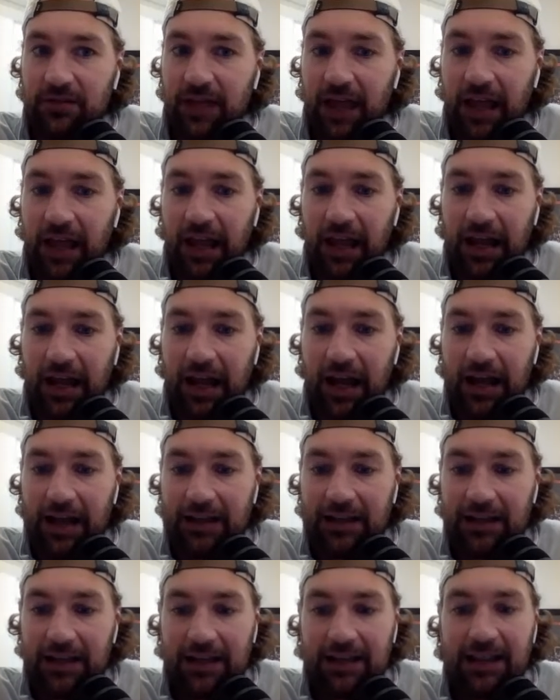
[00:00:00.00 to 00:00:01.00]
And I
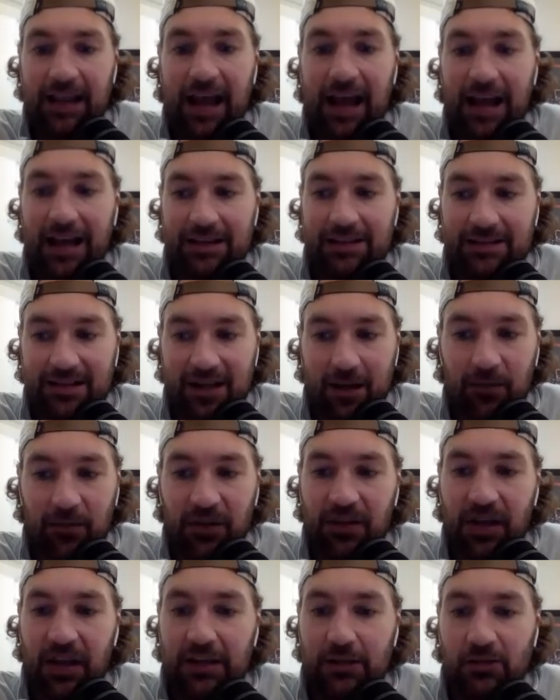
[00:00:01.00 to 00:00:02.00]
think that is
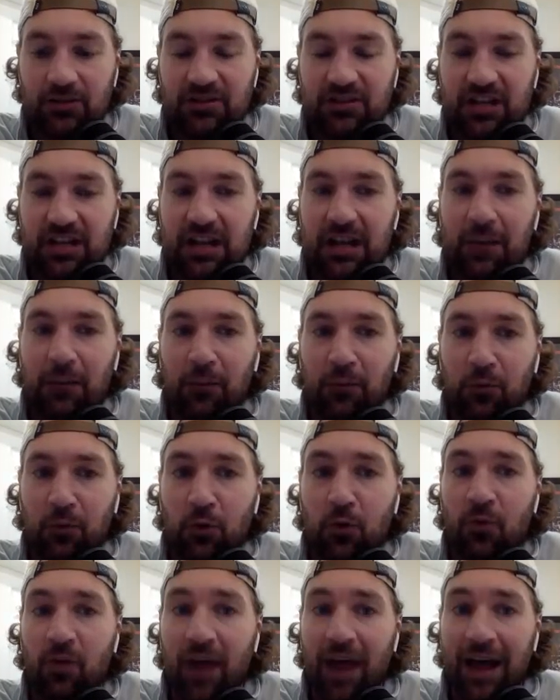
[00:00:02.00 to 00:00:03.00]
something that you'll see
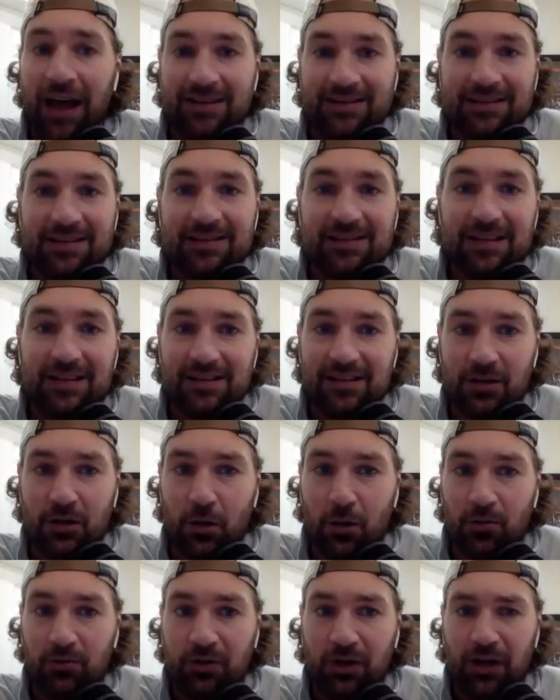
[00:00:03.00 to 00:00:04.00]
improve as the season
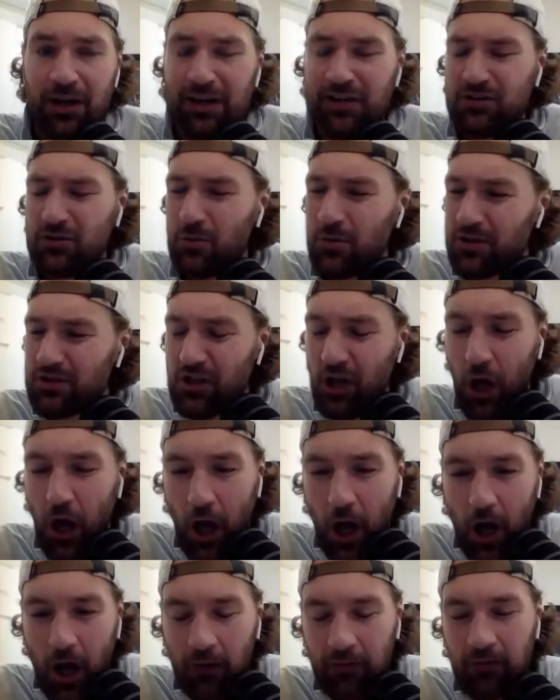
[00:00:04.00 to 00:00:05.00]
goes on. As soon as
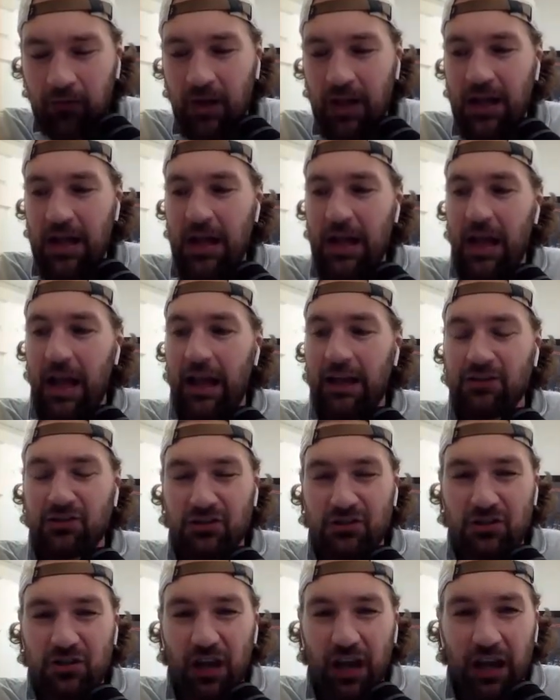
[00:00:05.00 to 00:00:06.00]
Coff
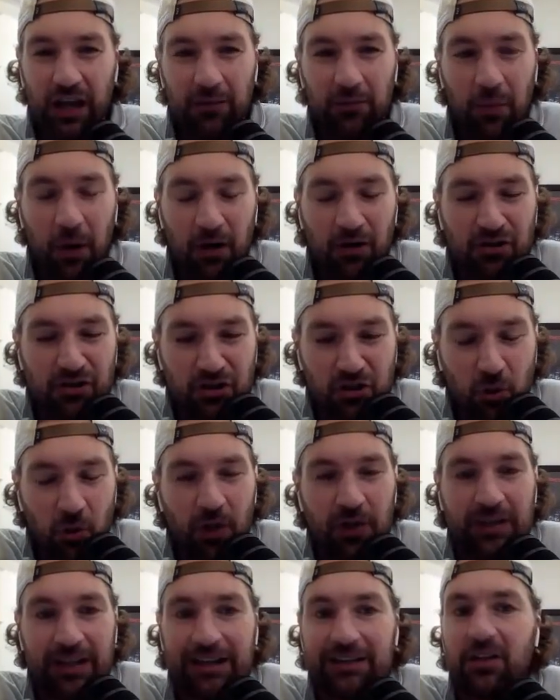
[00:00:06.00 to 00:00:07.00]
and Mark
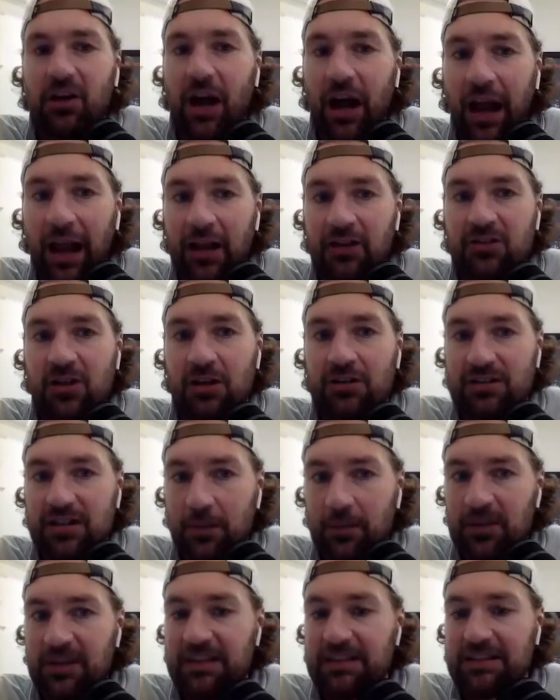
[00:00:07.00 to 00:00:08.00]
Stewart get their hands on
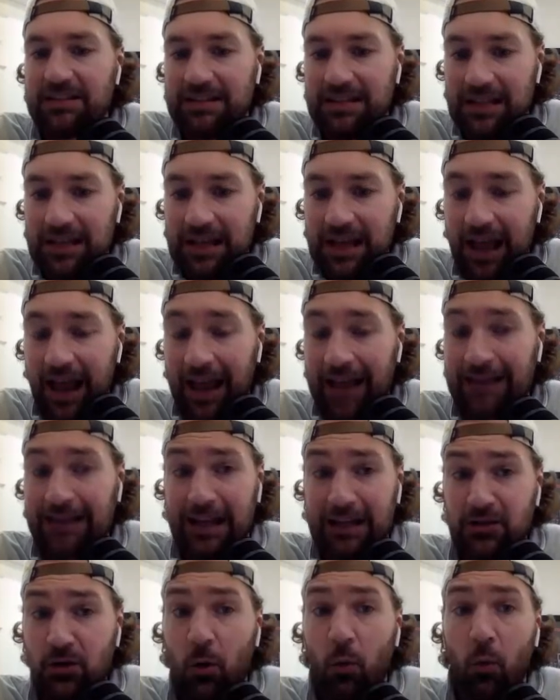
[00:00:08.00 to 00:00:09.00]
some of these D and
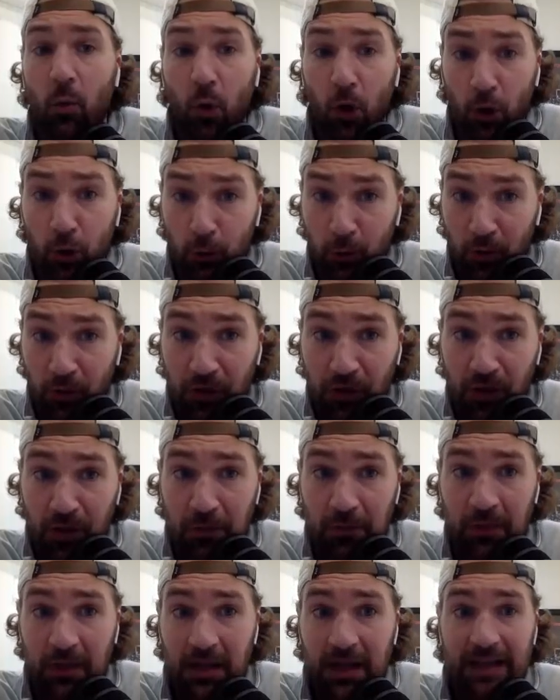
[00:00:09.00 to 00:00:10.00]
get to work with
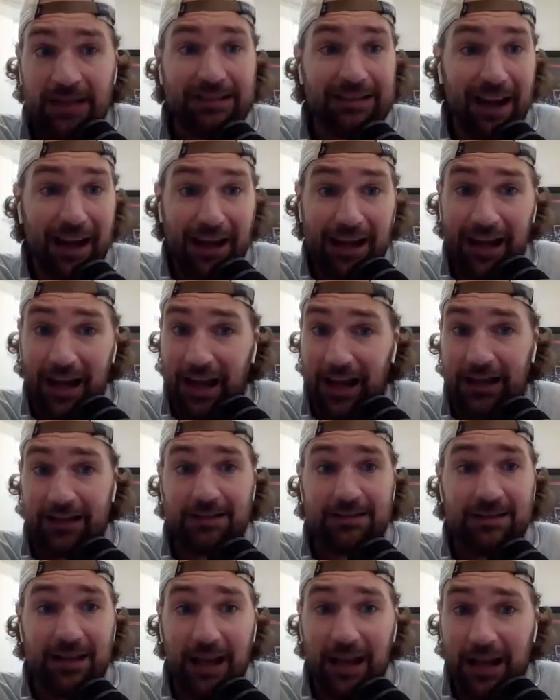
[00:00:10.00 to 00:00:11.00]
them day
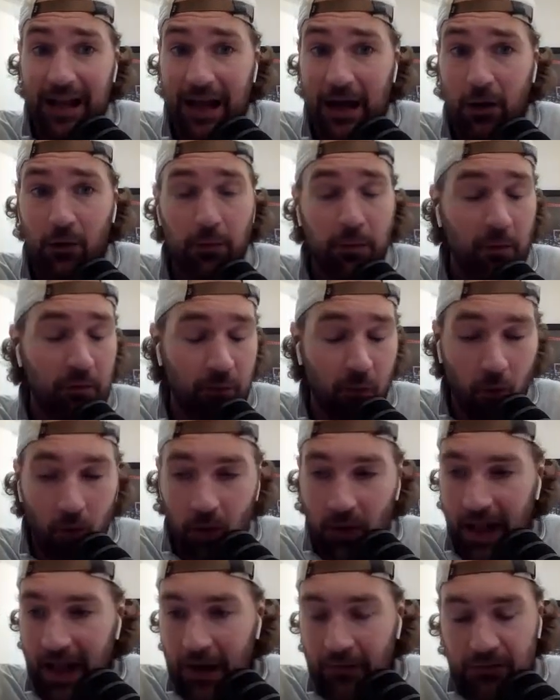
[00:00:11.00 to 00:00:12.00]
in, day out,
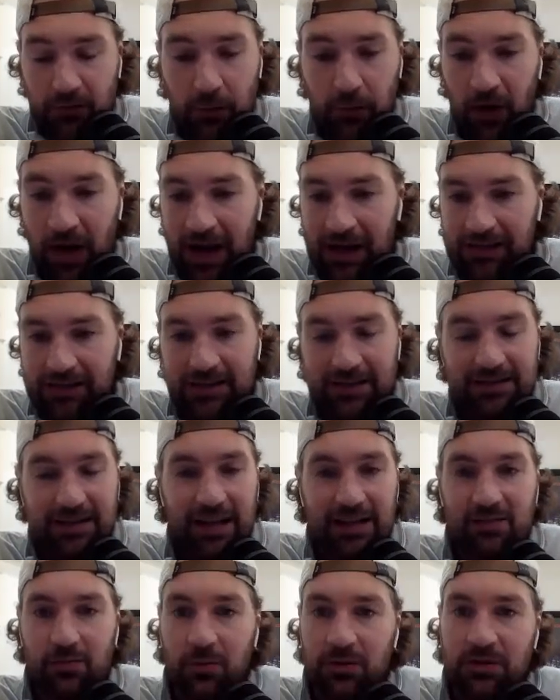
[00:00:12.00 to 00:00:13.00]
before and after practice,
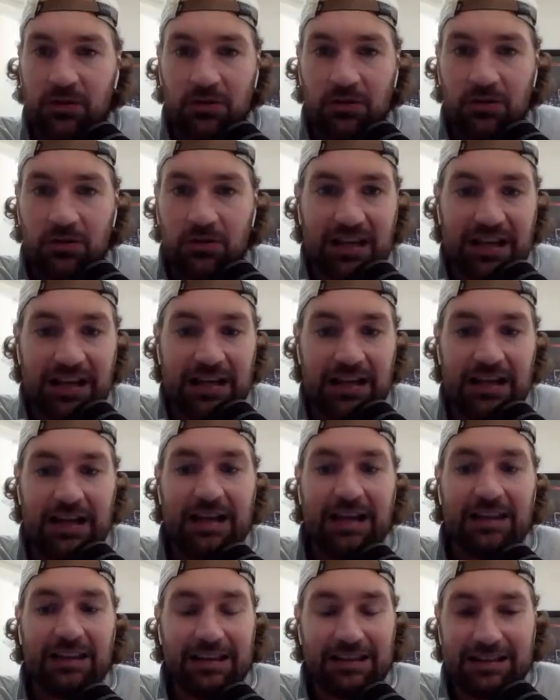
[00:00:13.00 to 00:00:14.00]
that's when you'll
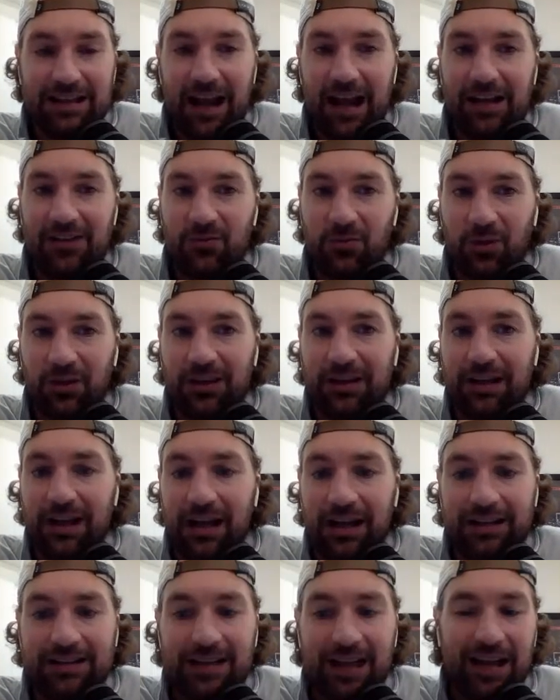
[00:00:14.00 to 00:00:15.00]
see these guys
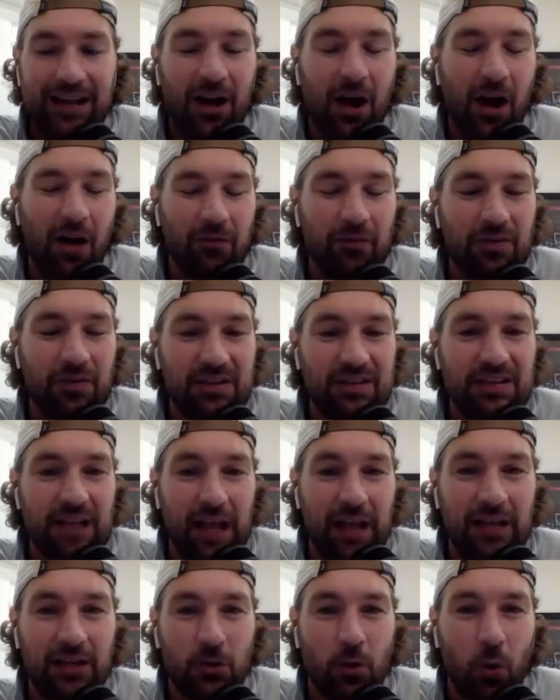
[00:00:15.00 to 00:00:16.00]
really kind of take off in the
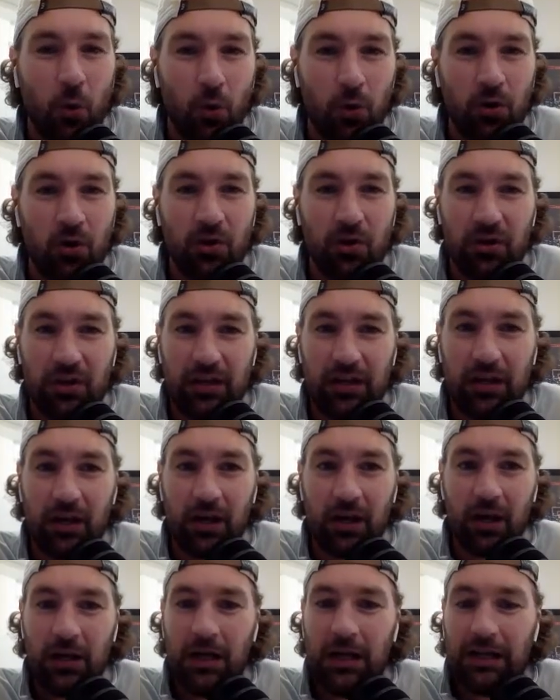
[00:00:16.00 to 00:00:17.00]
second quarter of the
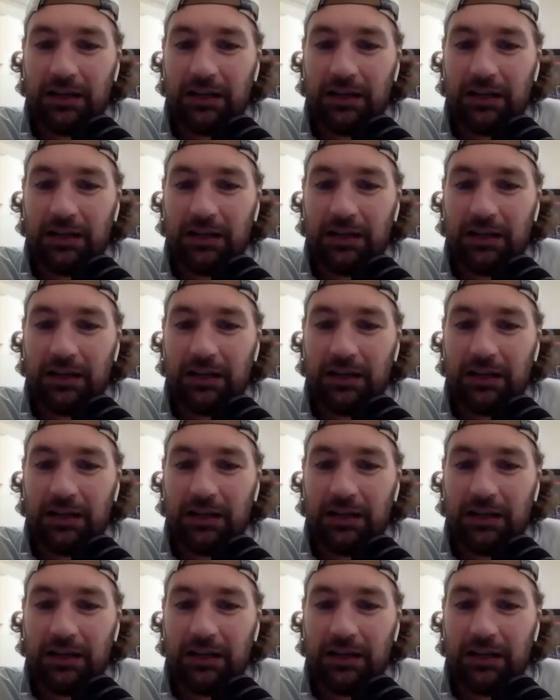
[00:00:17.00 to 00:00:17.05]
year.